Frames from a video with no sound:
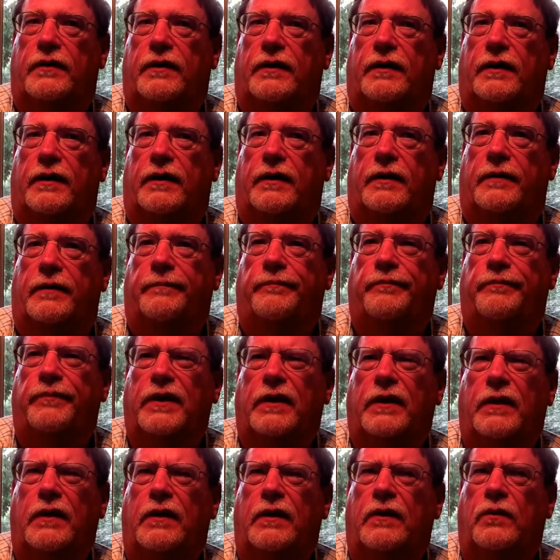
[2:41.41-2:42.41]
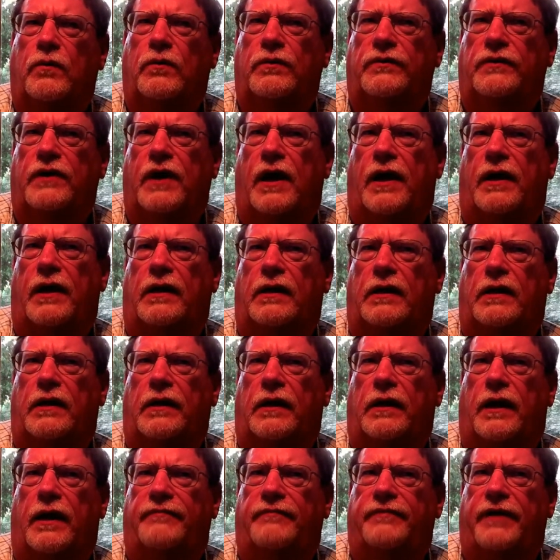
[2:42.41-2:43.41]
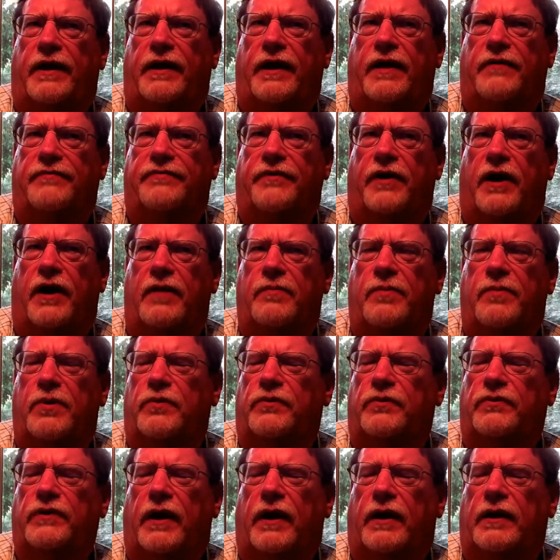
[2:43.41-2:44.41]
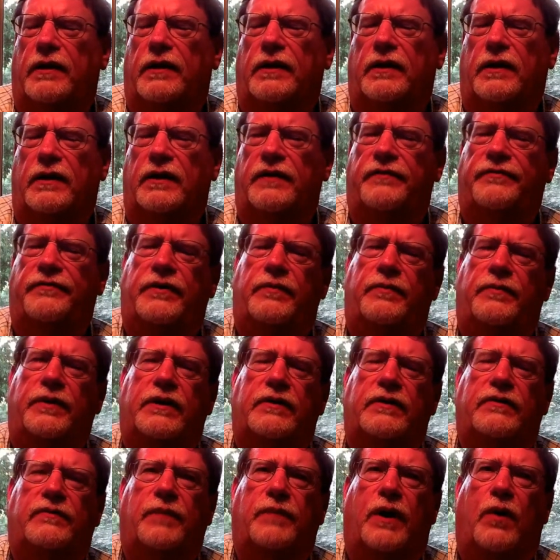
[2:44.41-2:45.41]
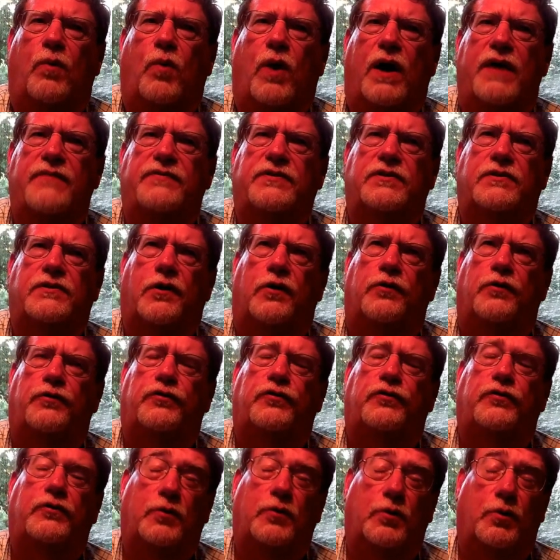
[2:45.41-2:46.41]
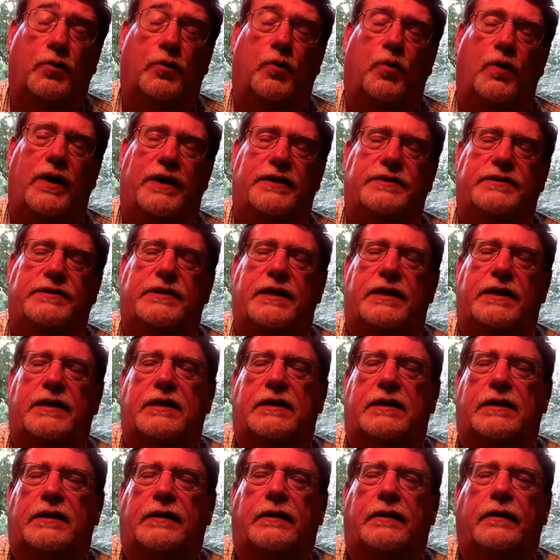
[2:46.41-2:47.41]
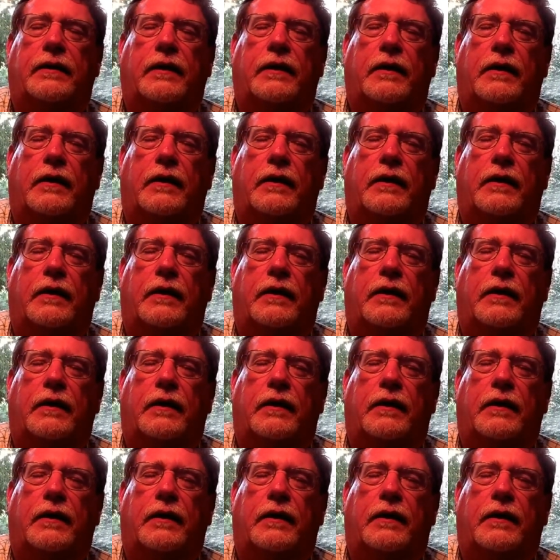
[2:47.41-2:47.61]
It was kind of little, I found out Friday, but it was kind of a little iffy because my wife starts school Wednesday, and